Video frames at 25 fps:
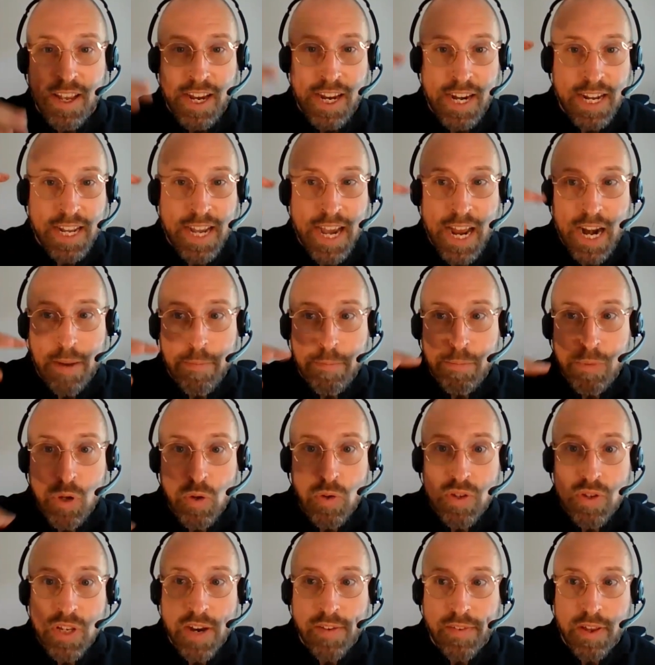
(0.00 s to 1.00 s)
and it kind of
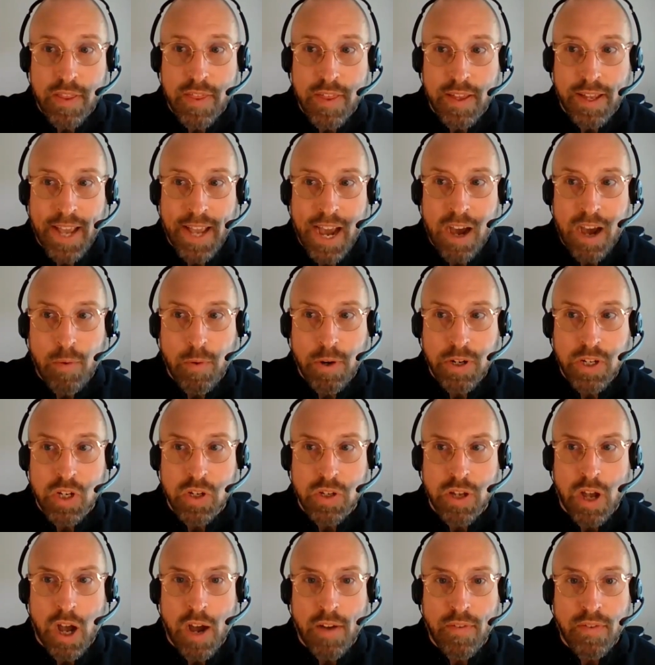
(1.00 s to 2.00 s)
mutes everything out, which
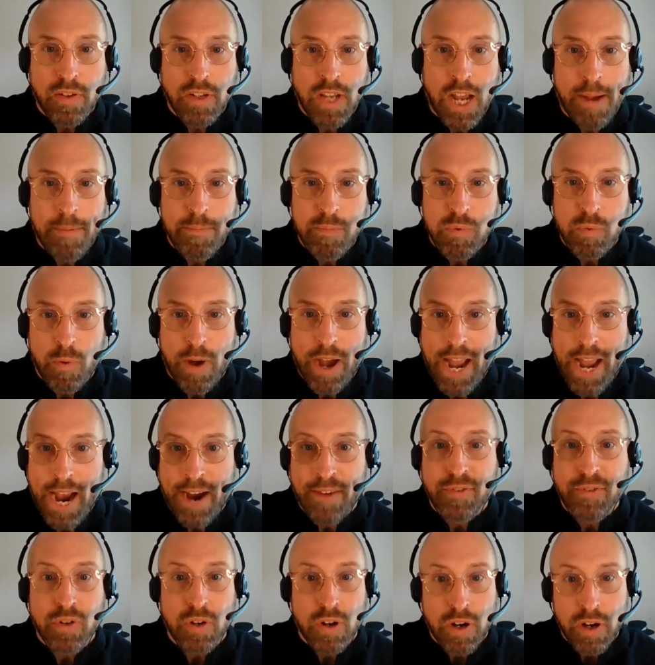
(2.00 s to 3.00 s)
is oftentimes why
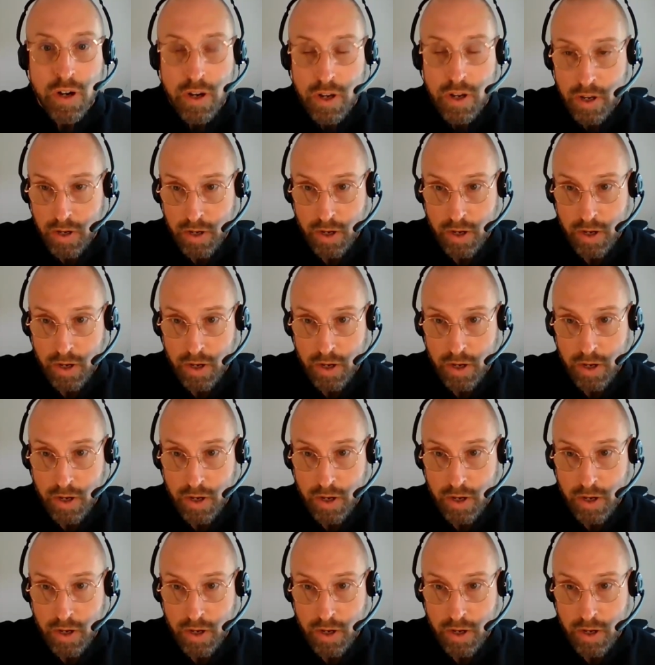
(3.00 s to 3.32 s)
after